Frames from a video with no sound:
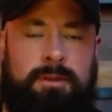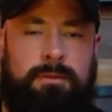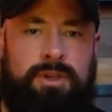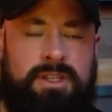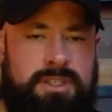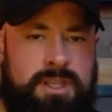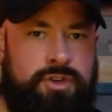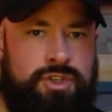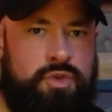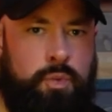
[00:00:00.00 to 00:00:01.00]
But it's never
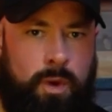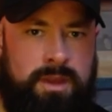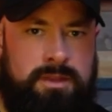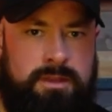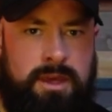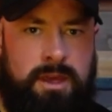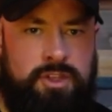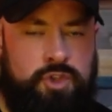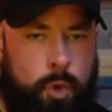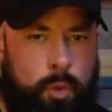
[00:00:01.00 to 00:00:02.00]
just one thing.
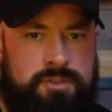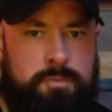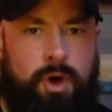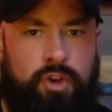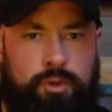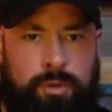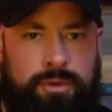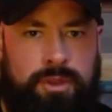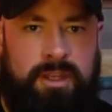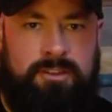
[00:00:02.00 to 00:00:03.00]
It's always multiple
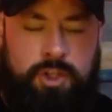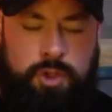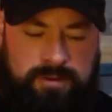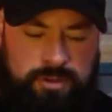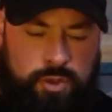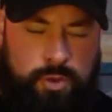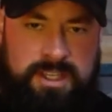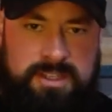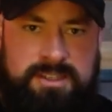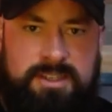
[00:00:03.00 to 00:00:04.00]
things. And you have to do it
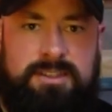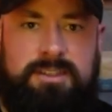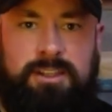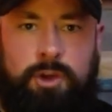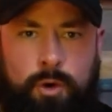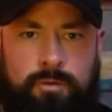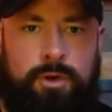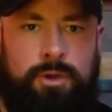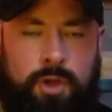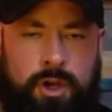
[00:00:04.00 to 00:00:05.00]
consistently over
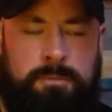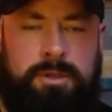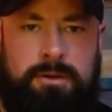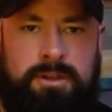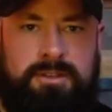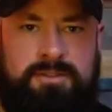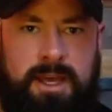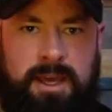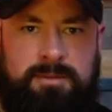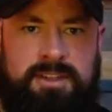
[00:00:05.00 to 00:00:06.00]
a long period of
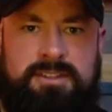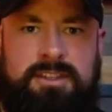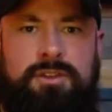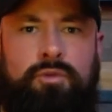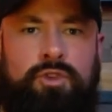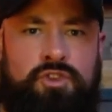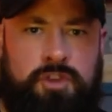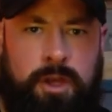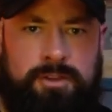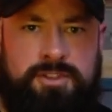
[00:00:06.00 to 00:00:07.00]
time to see the
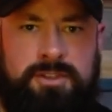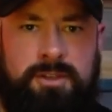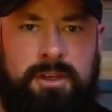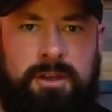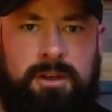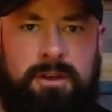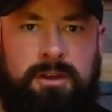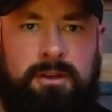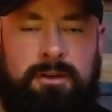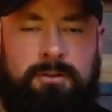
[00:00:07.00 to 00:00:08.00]
results
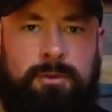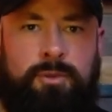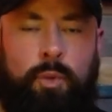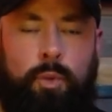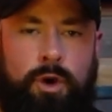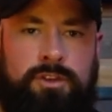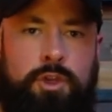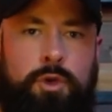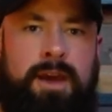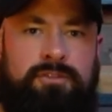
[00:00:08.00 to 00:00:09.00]
from the work that
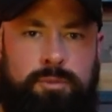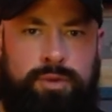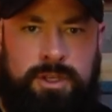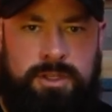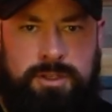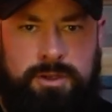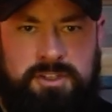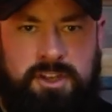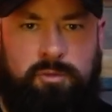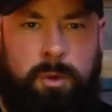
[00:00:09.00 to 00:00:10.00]
you have to put into
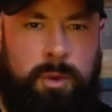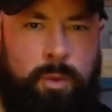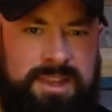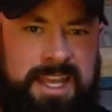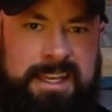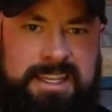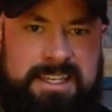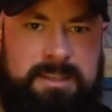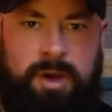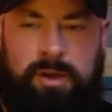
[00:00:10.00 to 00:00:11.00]
yourself. But we want that
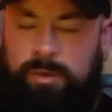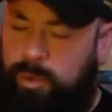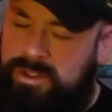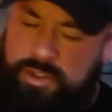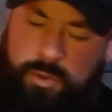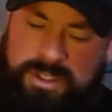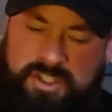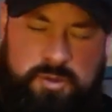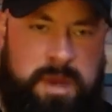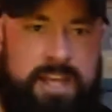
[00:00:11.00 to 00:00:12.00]
easy button. We just want to
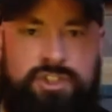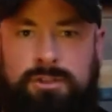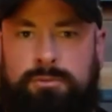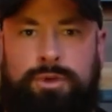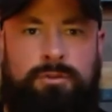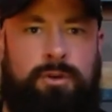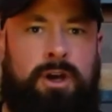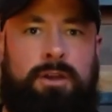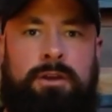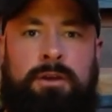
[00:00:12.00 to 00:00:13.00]
smash it and move on.